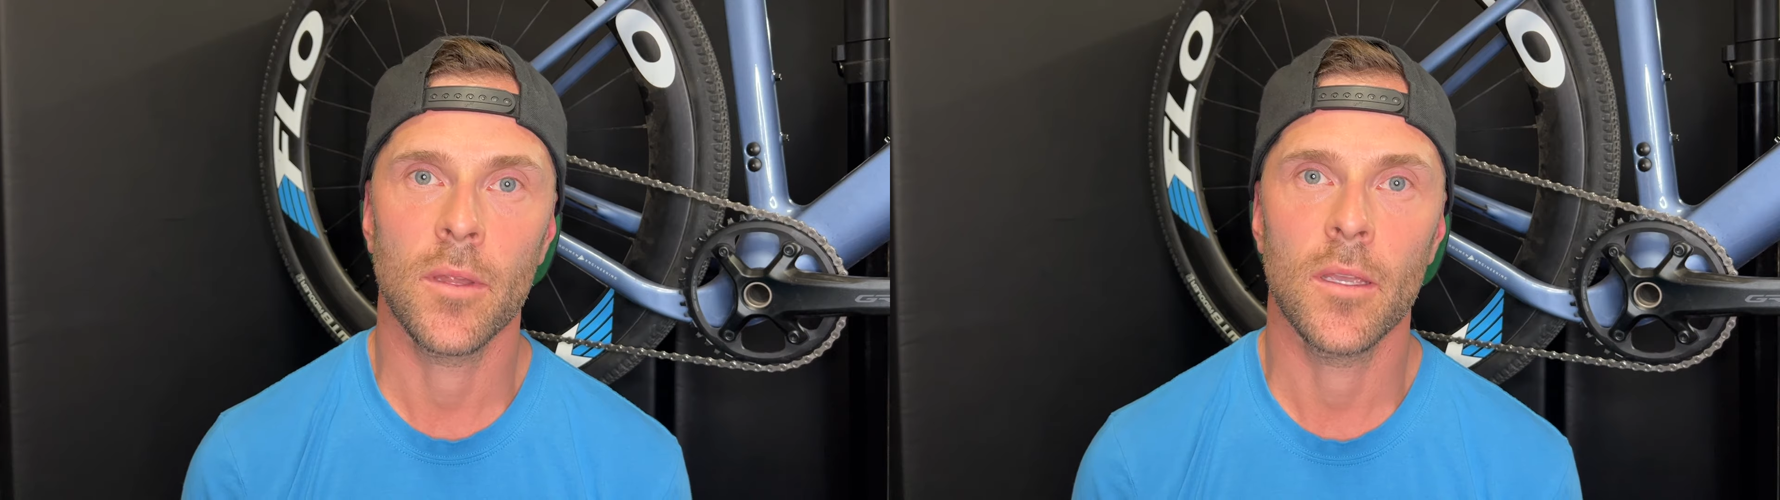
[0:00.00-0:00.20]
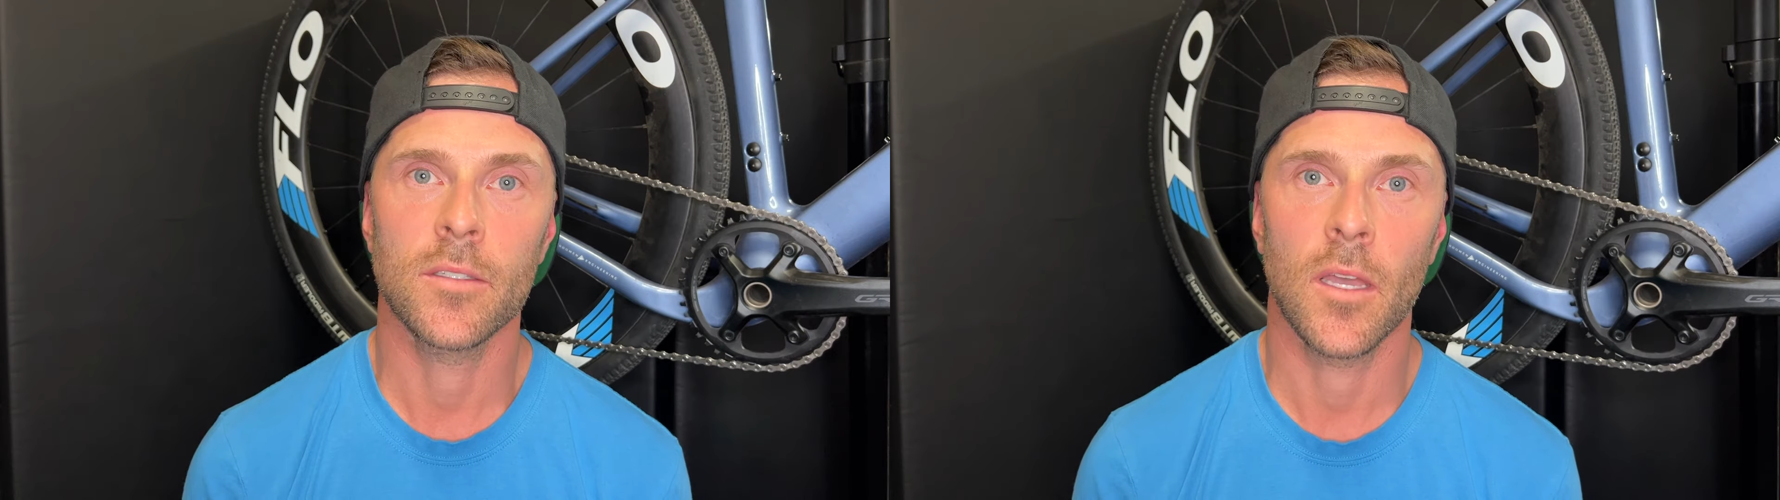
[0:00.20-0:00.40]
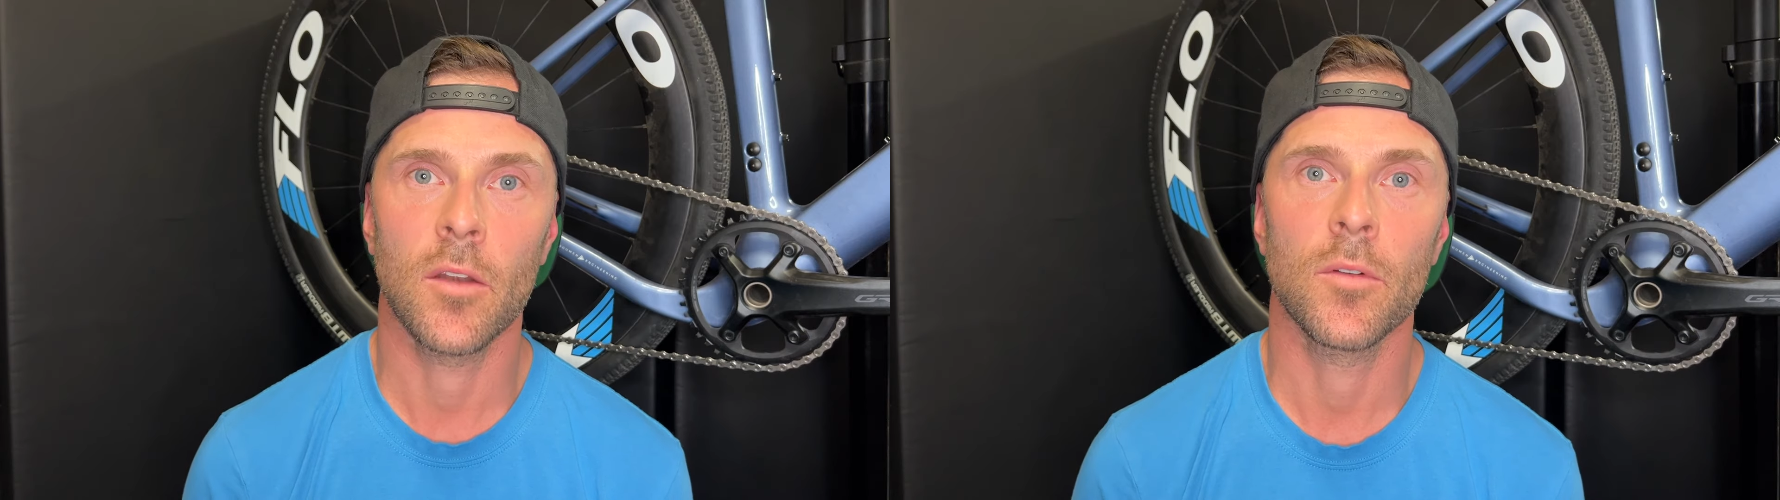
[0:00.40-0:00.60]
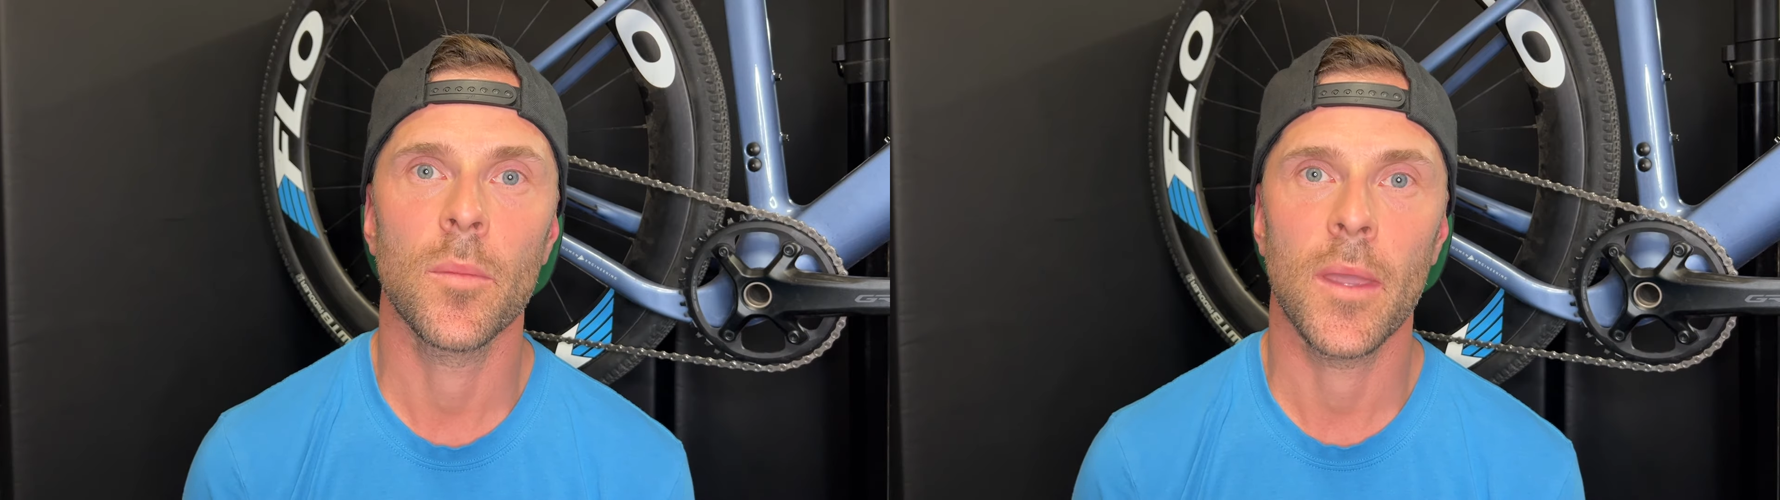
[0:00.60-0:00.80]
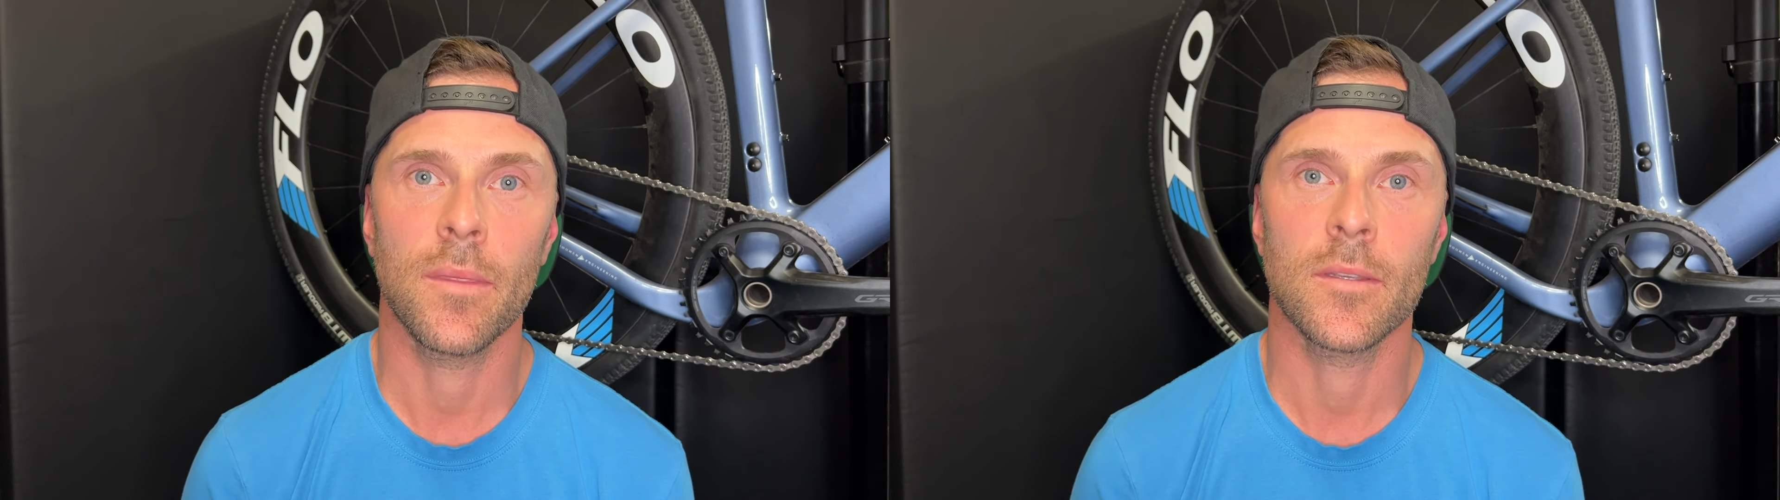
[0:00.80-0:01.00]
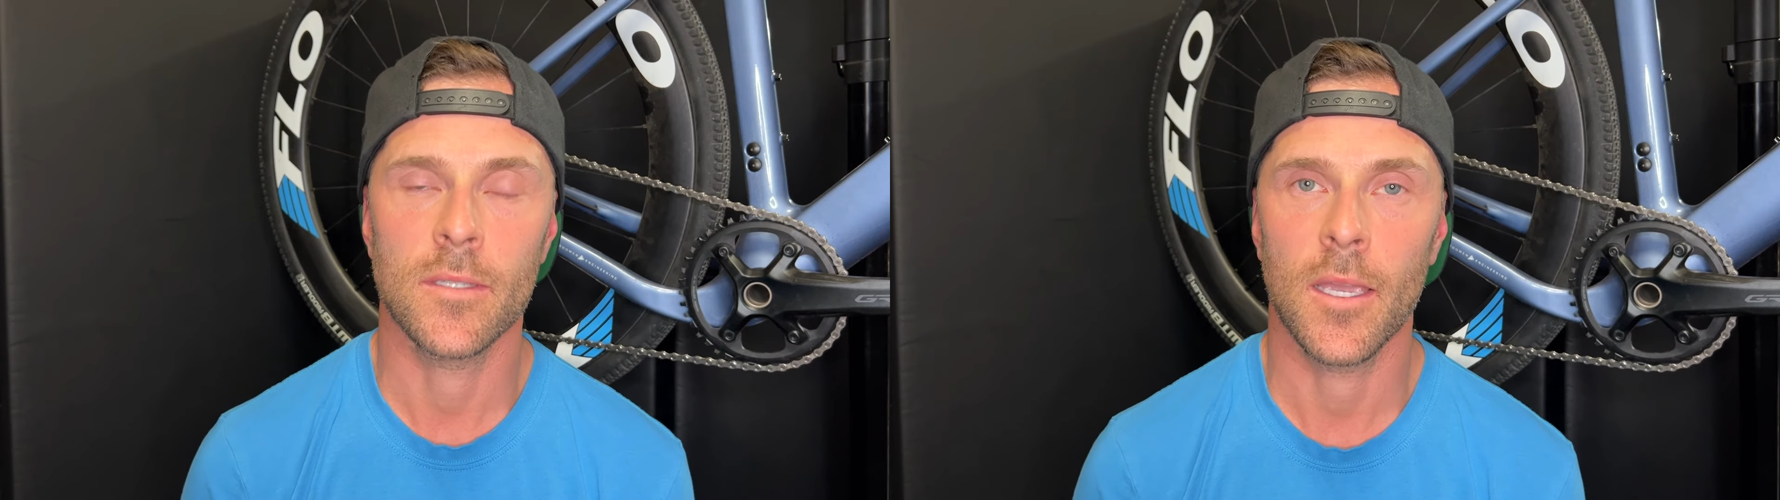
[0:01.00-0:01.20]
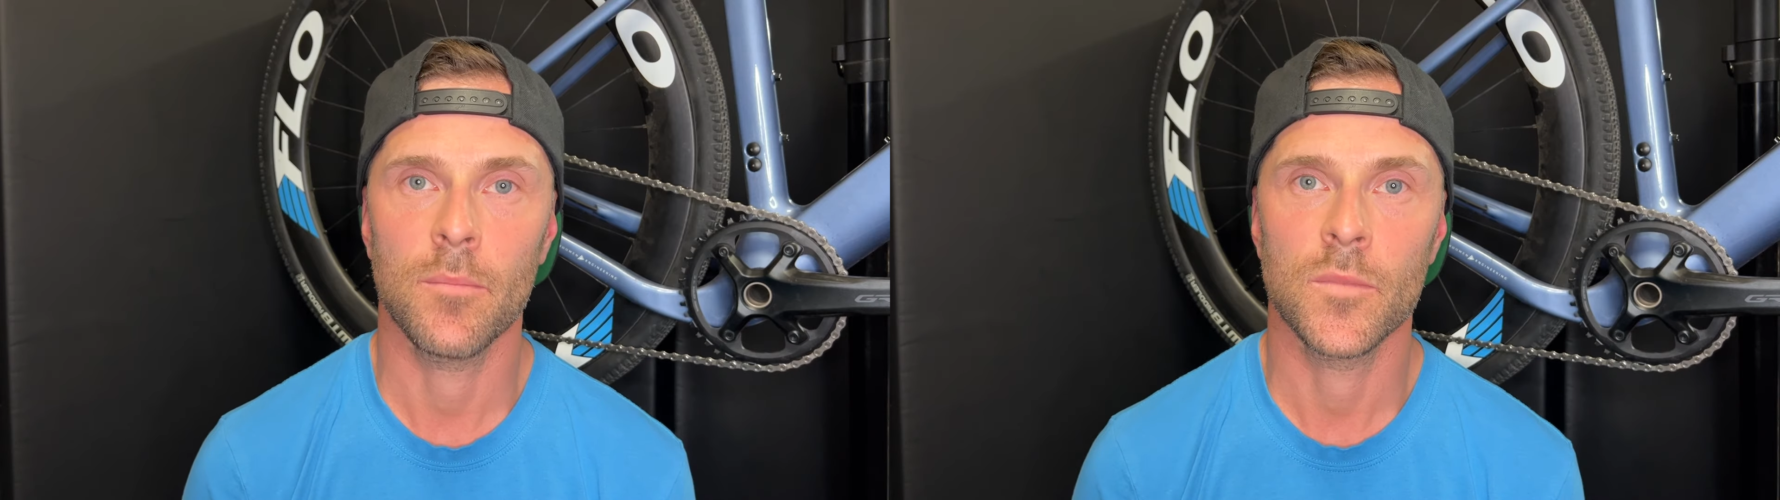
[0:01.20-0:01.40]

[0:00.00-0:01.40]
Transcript: is going to remain the same.